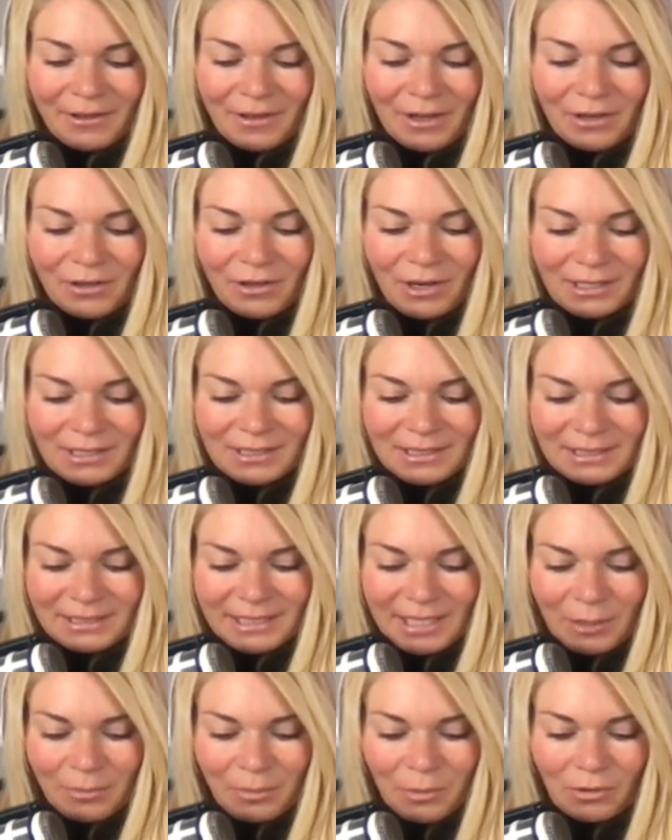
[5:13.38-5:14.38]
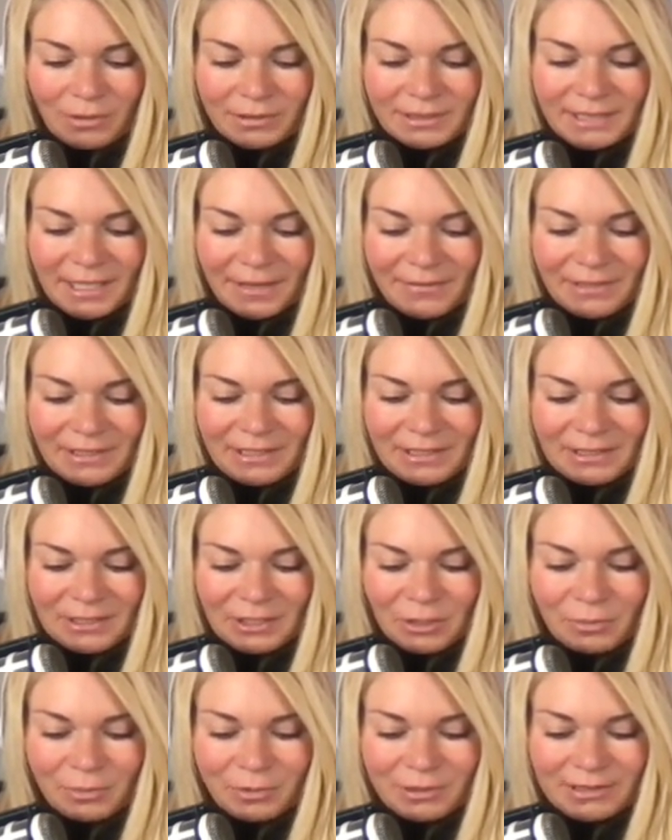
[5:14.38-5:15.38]
Across the entire poll,
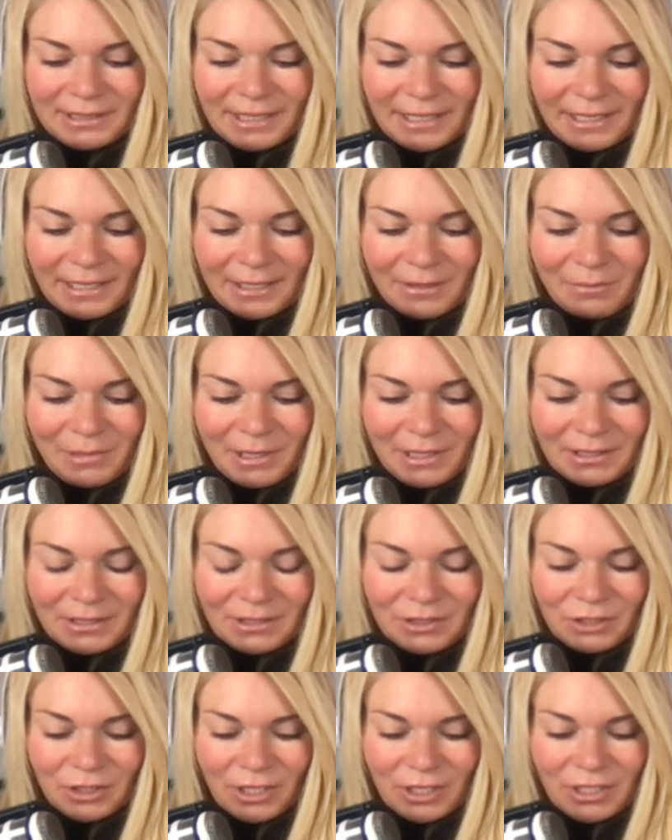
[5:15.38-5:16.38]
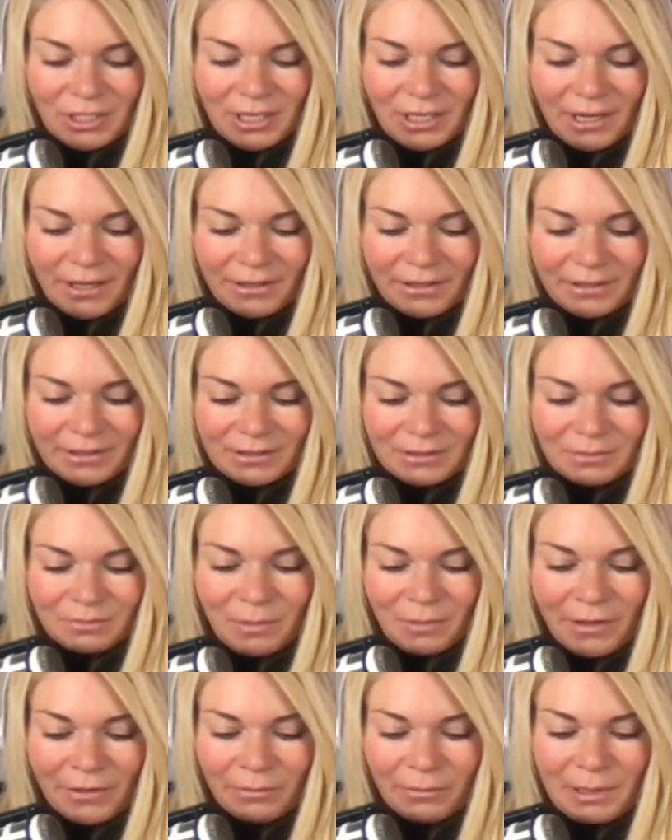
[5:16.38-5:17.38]
72% admit to judging other
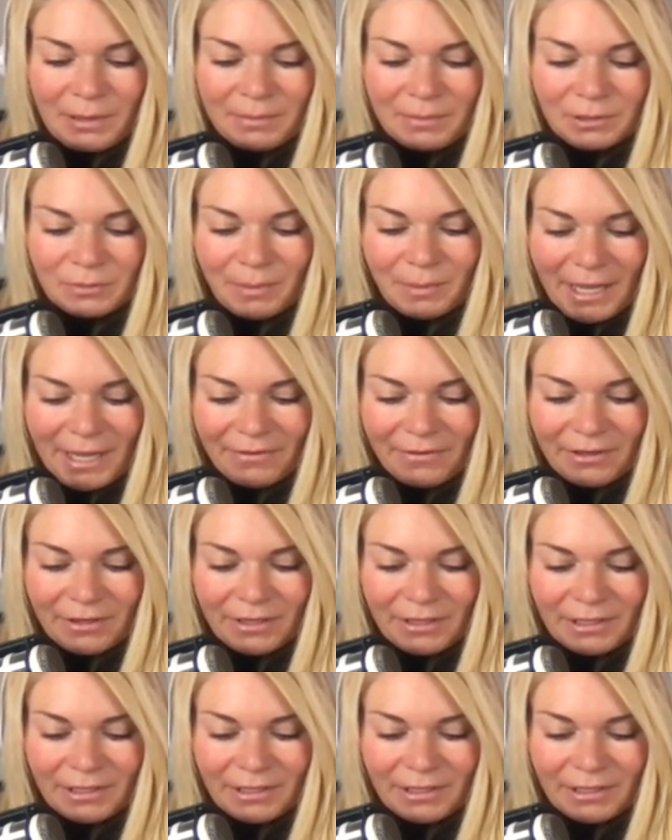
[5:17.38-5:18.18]
people's behavior.